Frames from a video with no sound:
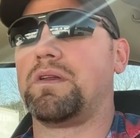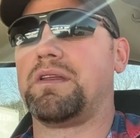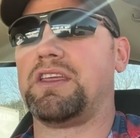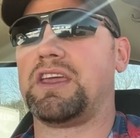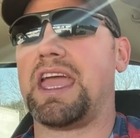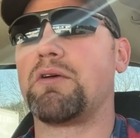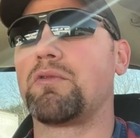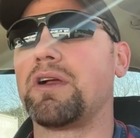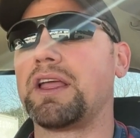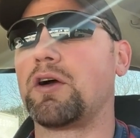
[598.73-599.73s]
you can't
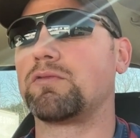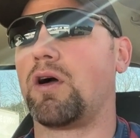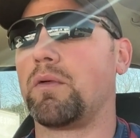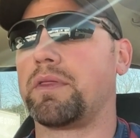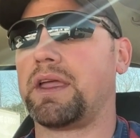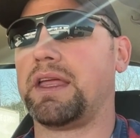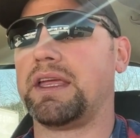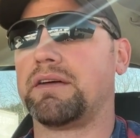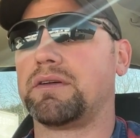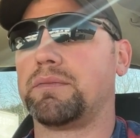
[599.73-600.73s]
really go wrong with
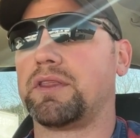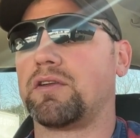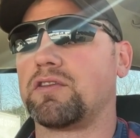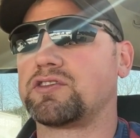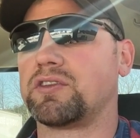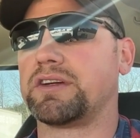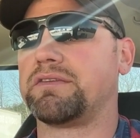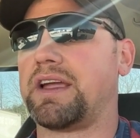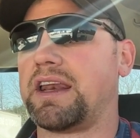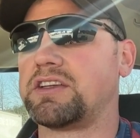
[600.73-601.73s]
any of them, but there are certain
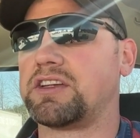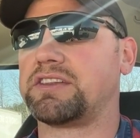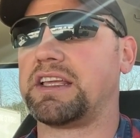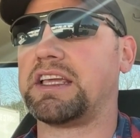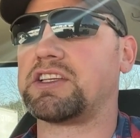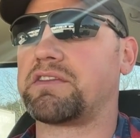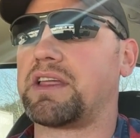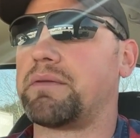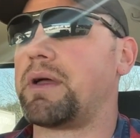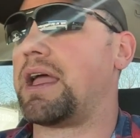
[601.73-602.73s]
advantages to each of
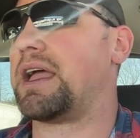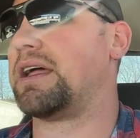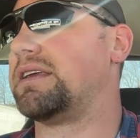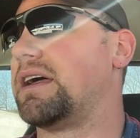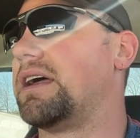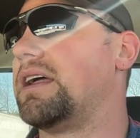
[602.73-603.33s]
them. And